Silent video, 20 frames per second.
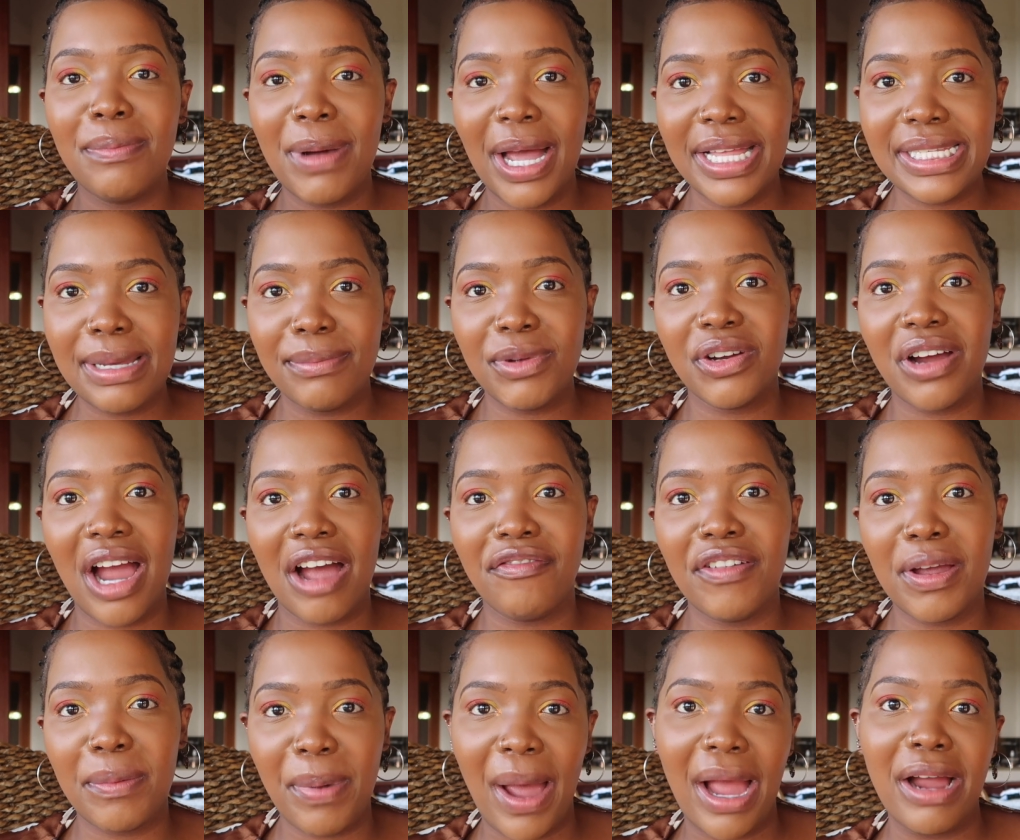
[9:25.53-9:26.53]
my
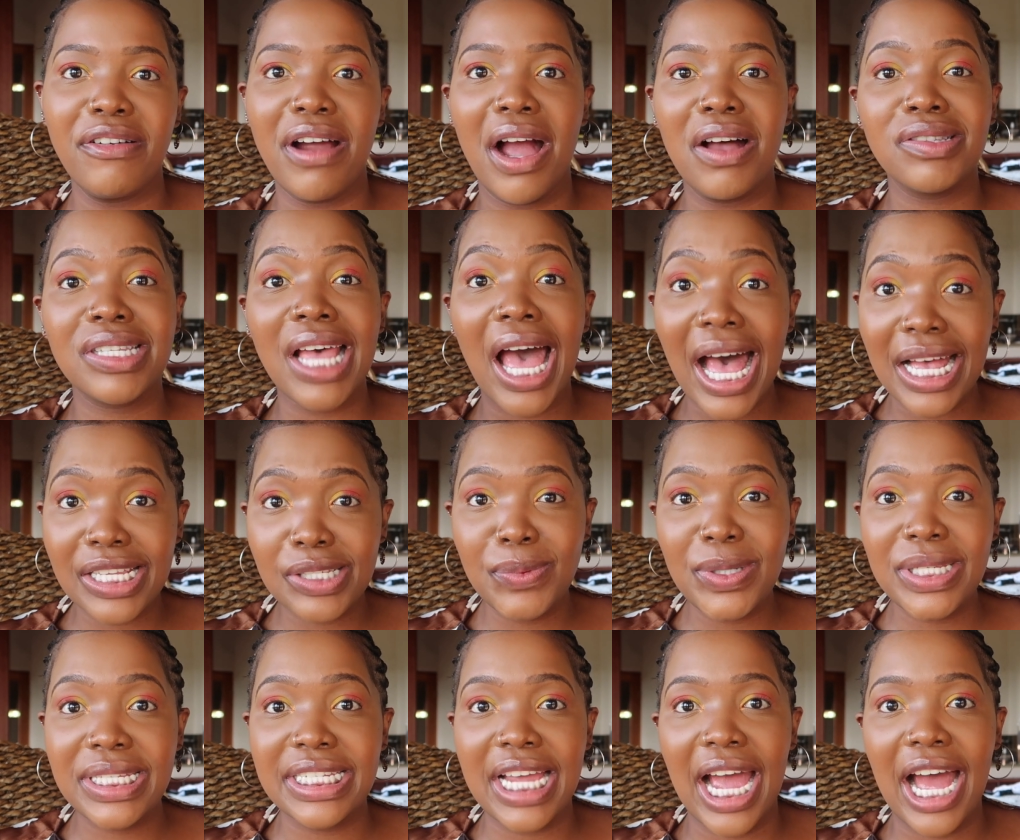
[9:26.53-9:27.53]
demographic backgrounds as
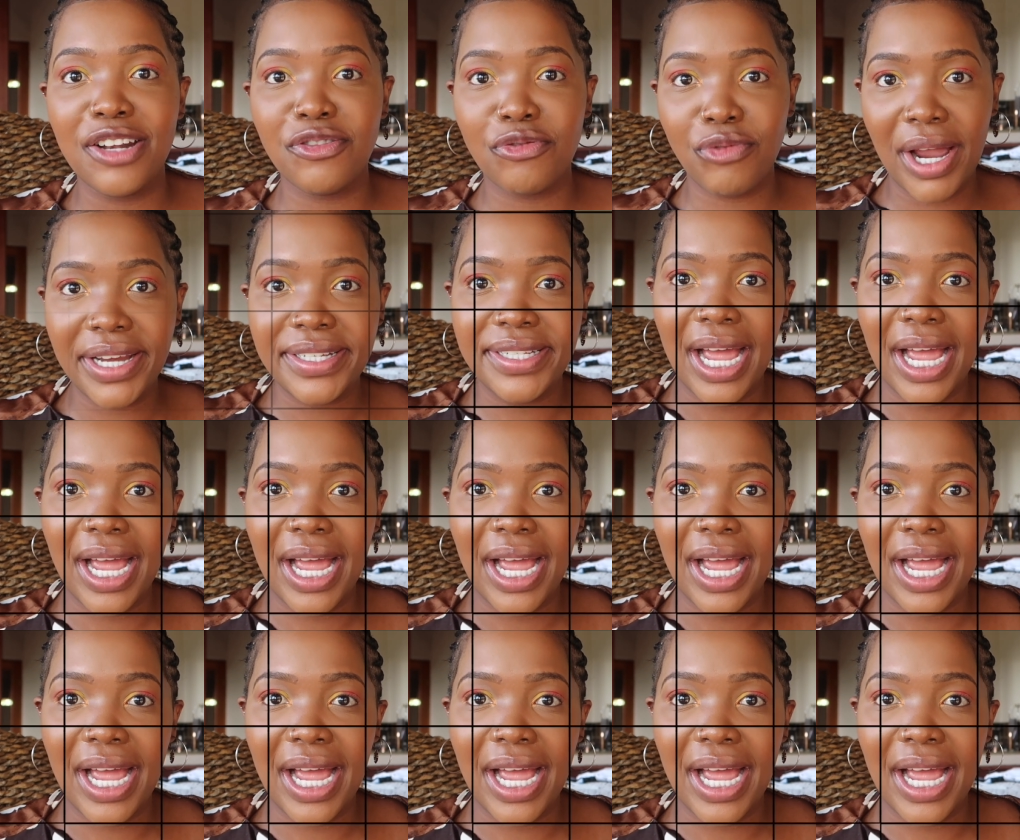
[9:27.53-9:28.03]
we stand right